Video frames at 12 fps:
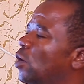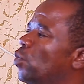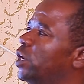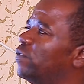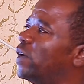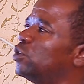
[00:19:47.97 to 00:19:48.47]

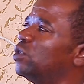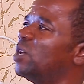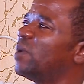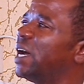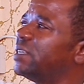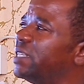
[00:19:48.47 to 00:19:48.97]
we refer to
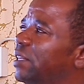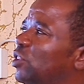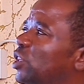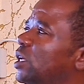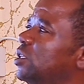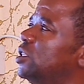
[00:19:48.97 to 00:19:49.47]
them as
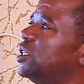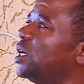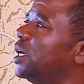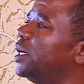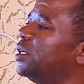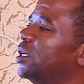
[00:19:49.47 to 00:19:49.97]

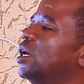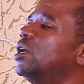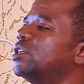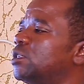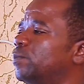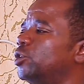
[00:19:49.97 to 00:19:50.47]
endangered
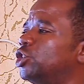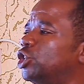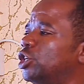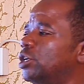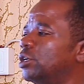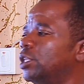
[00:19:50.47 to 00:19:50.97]
species.